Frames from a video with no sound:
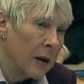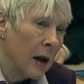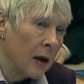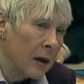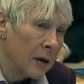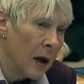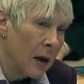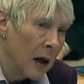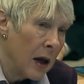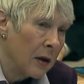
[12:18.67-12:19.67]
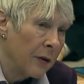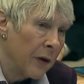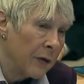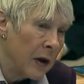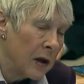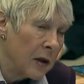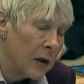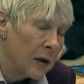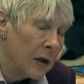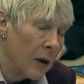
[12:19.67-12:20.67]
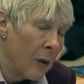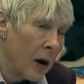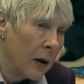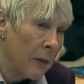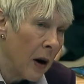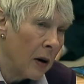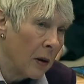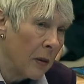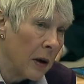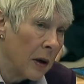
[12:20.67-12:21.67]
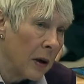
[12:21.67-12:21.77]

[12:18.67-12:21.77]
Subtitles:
and that Khazali has 15 seats in the Iraqi parliament?